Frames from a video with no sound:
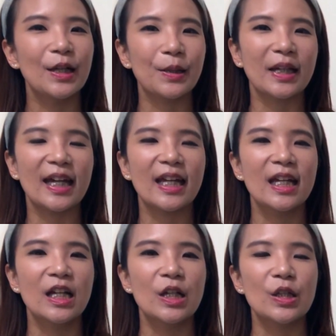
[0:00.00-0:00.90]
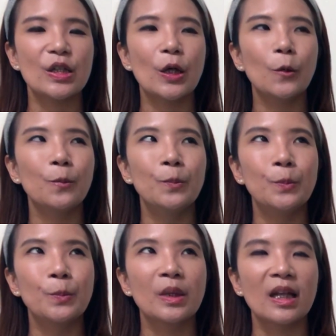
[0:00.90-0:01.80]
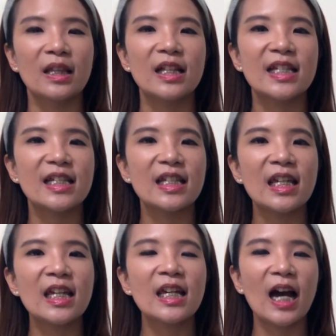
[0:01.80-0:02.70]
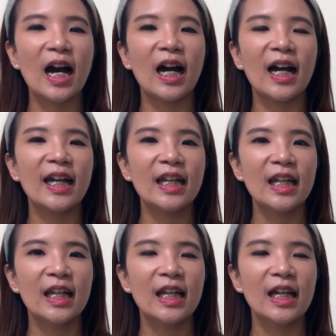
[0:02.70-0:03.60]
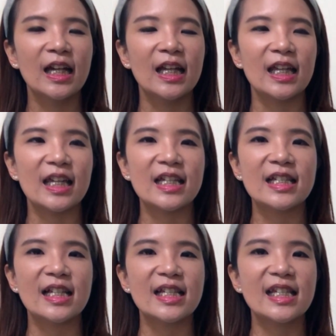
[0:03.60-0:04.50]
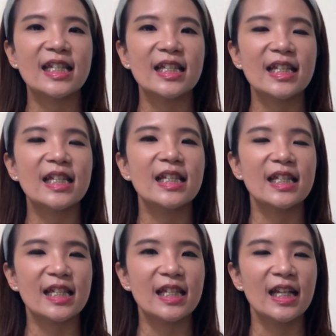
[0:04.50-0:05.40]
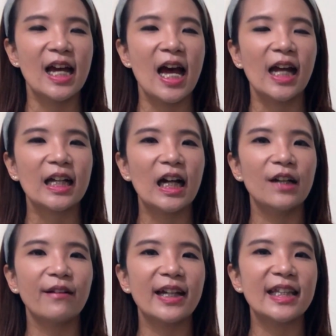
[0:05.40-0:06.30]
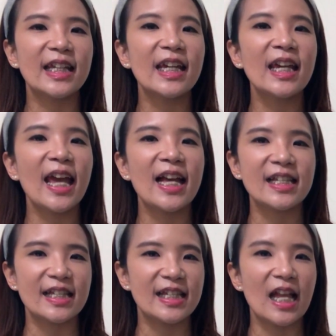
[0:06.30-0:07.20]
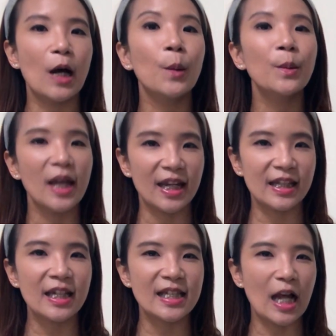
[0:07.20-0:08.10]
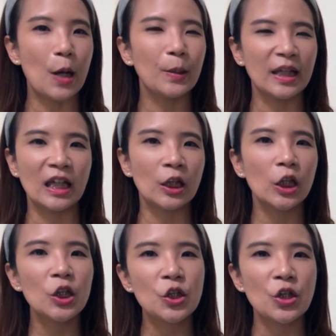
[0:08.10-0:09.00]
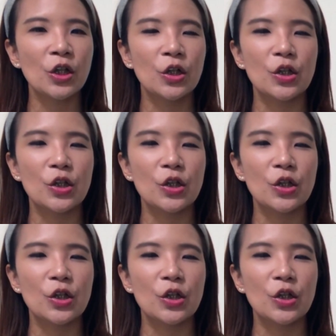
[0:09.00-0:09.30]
Okay, so the CI is ts, ts, ts, kind of like TS sound, ending sound in English.